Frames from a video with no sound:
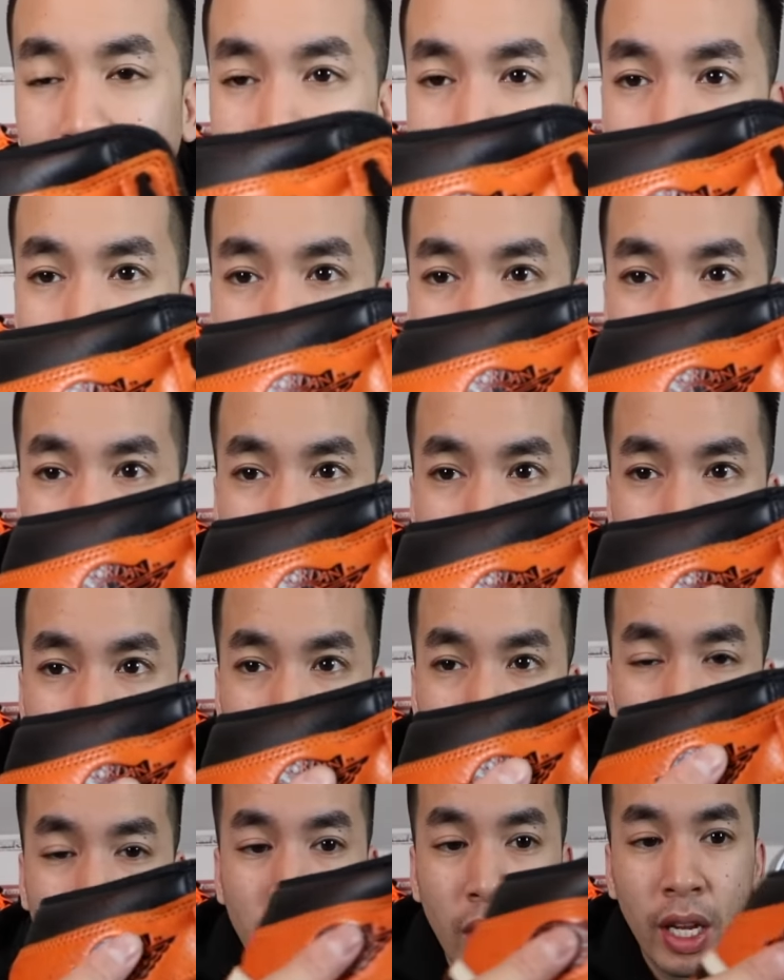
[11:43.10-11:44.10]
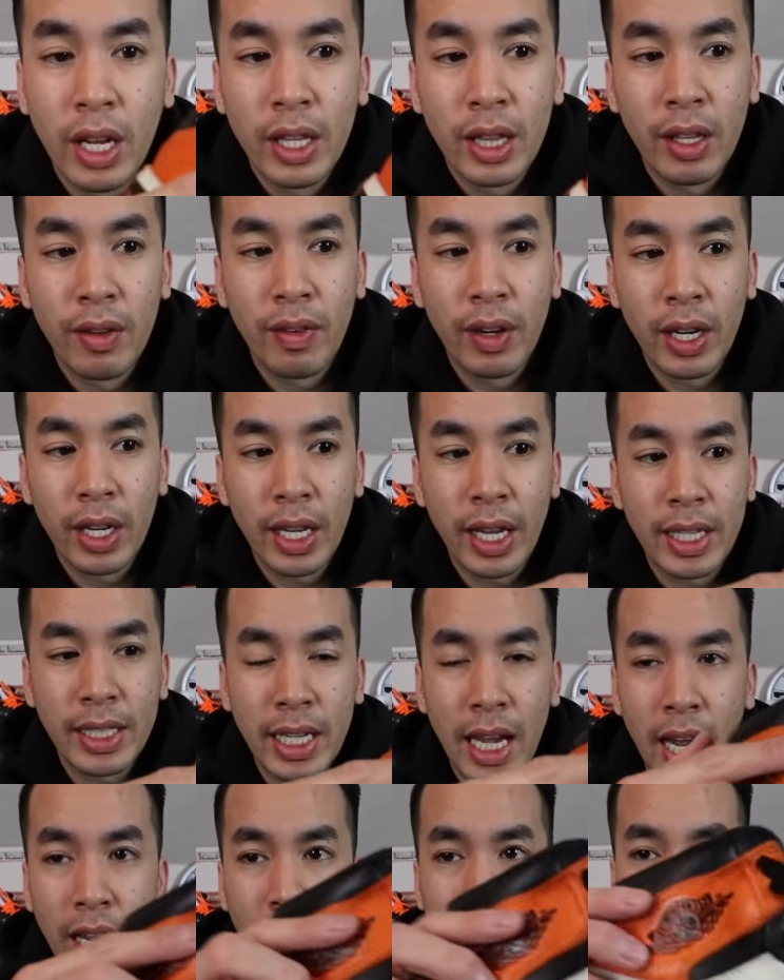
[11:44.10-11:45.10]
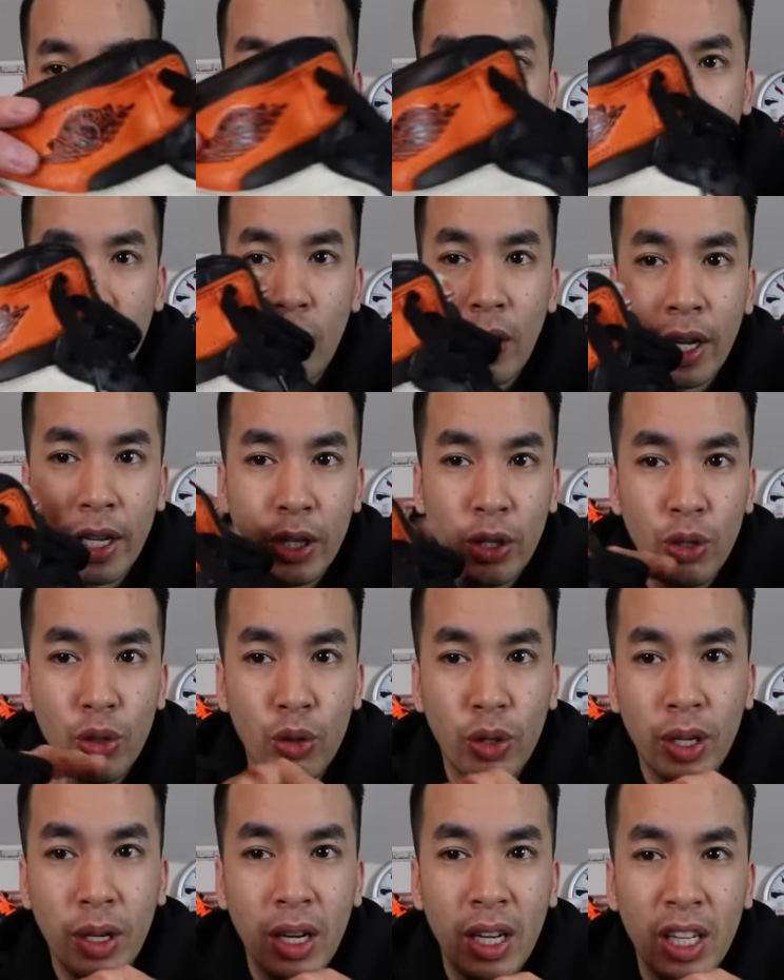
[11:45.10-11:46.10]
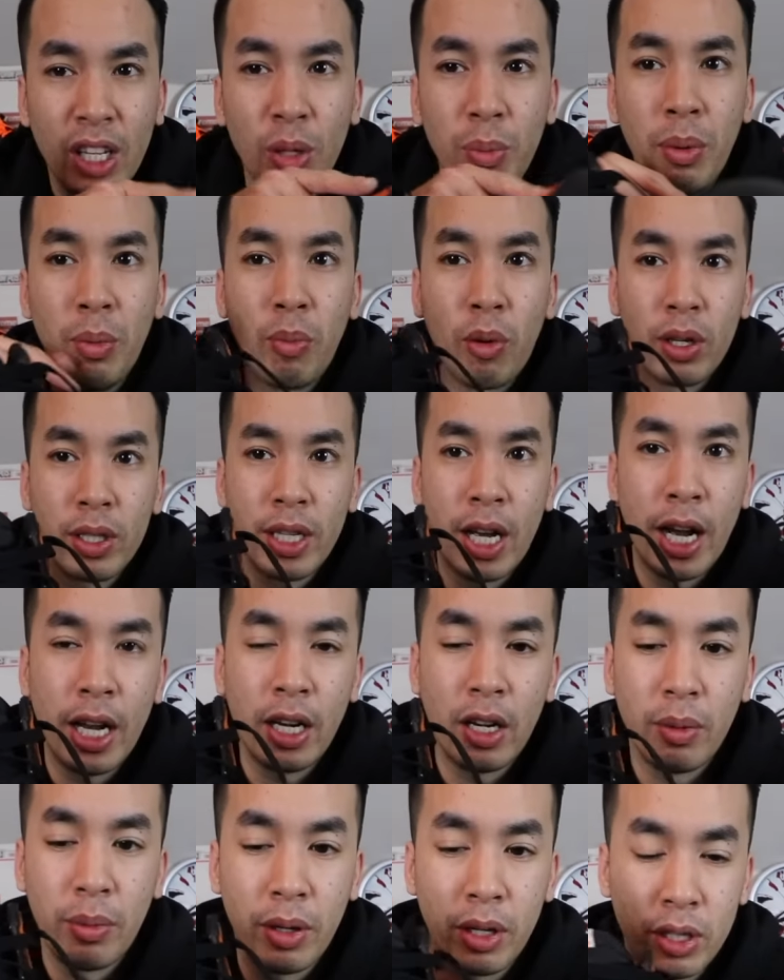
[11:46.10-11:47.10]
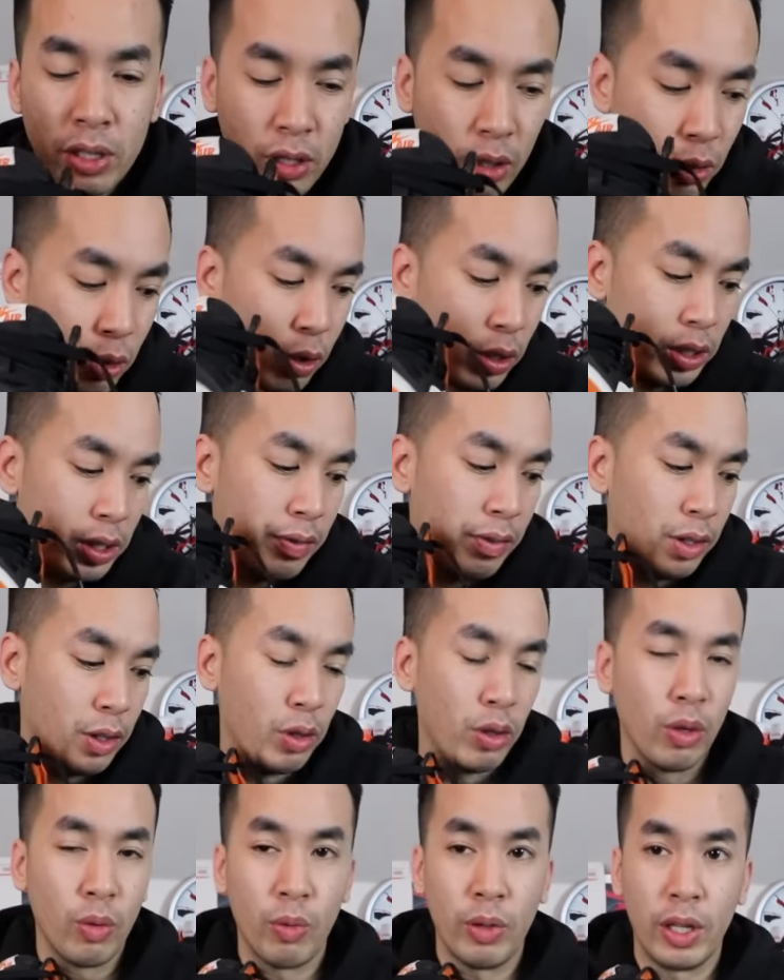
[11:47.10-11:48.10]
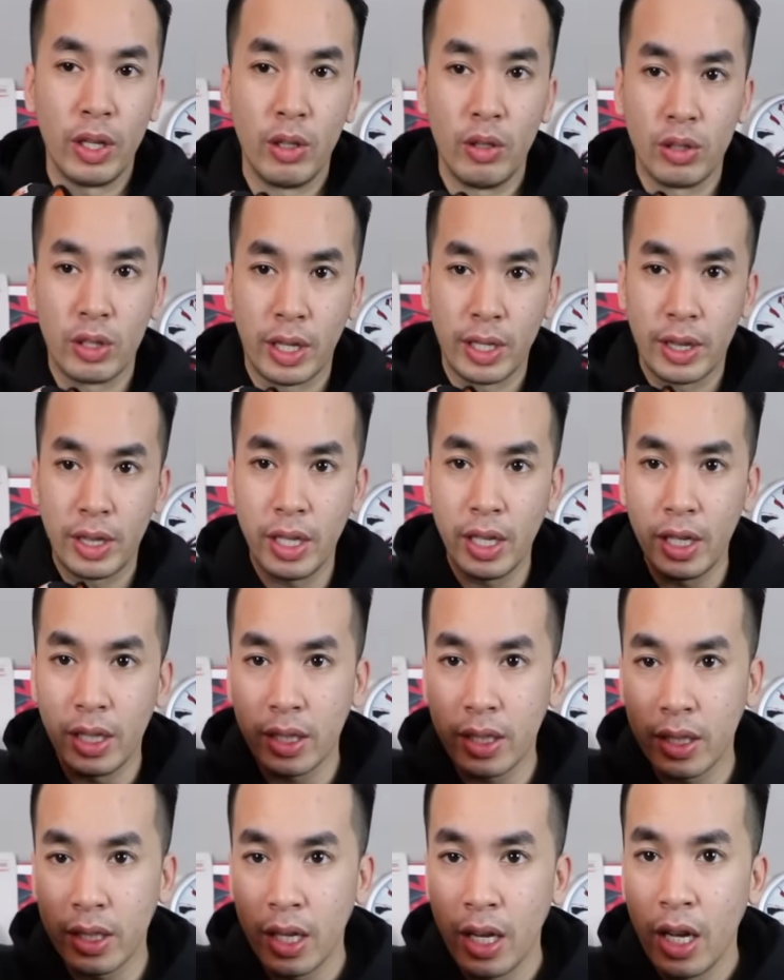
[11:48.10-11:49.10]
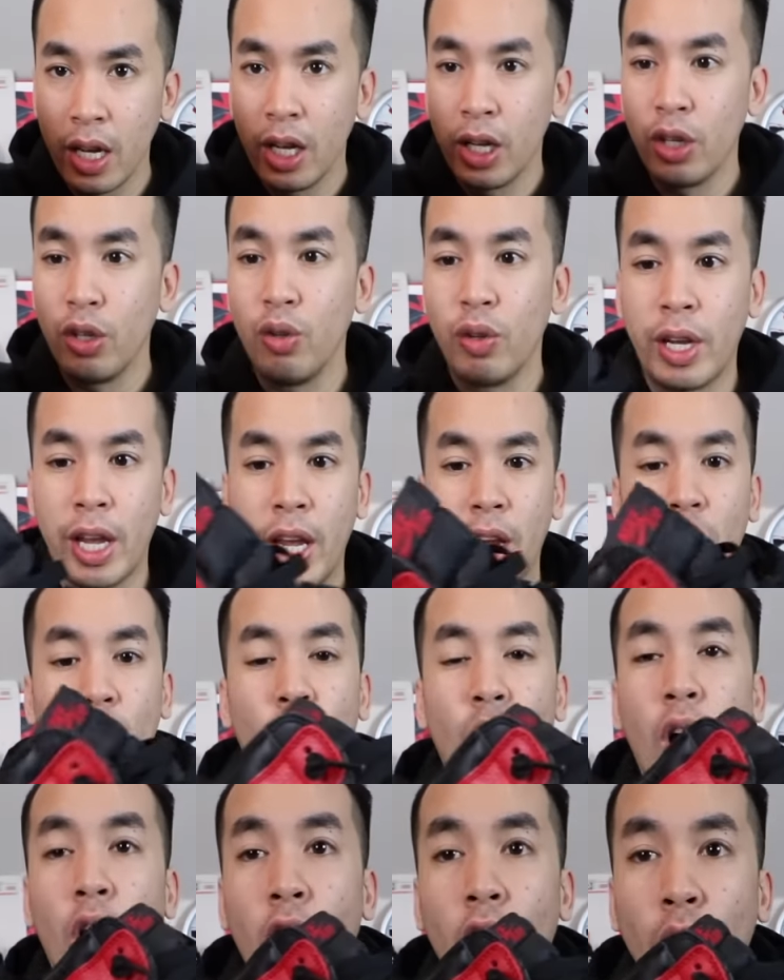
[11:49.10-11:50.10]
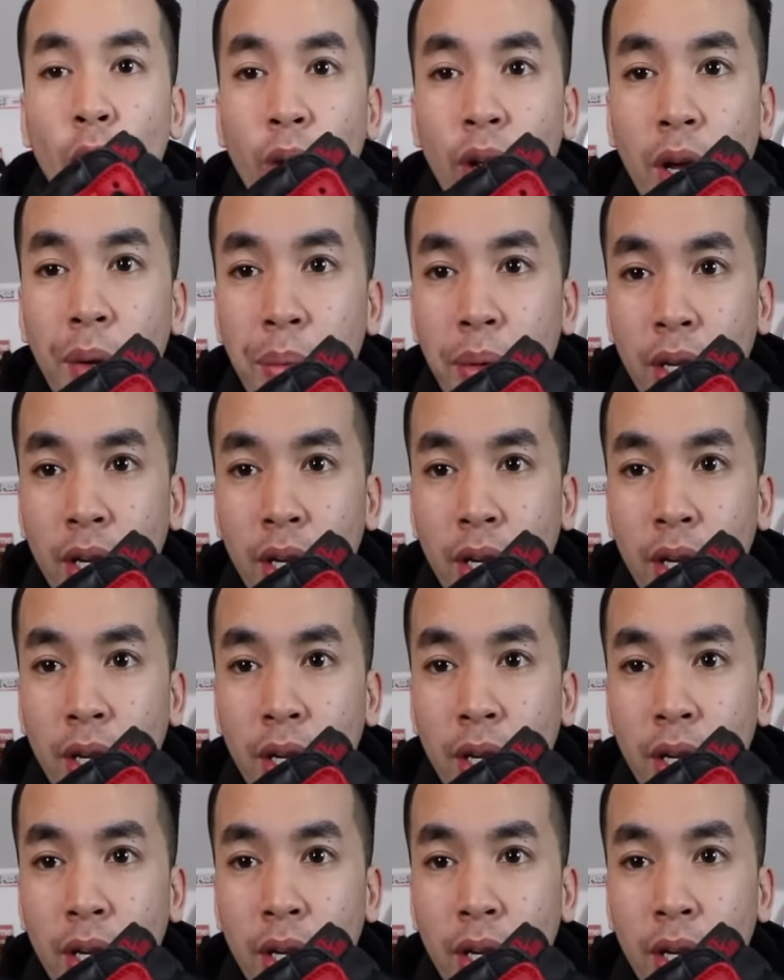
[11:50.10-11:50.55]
up all the way to the very last eyelid. That's why you do it a little bit more tighter, because of course, if you do it really loose like this, you can't go all the way up